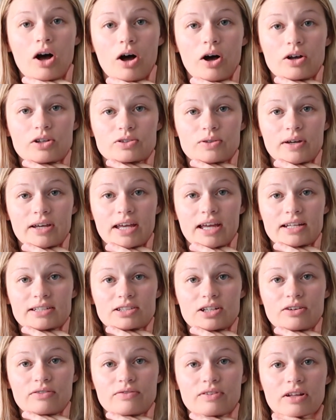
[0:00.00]
Also, I can't
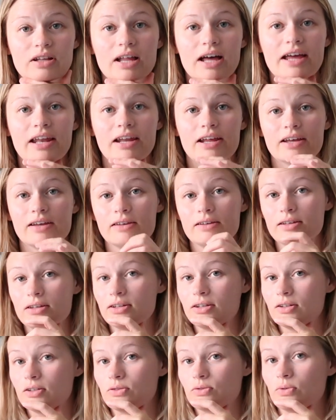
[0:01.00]
tell if the lighting
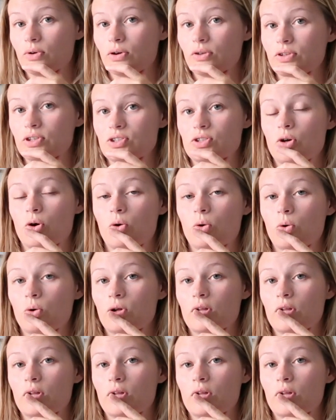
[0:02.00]
throughout this whole